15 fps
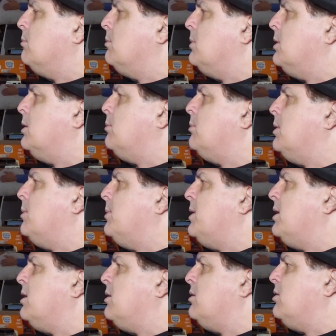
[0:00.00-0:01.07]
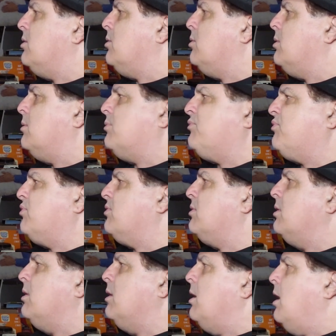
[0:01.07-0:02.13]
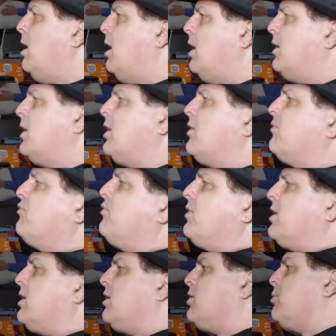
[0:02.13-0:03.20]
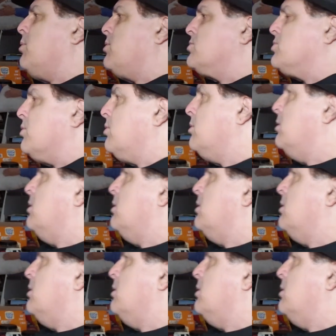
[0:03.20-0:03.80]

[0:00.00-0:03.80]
Mamma mia, you know what? Another freaking commercial.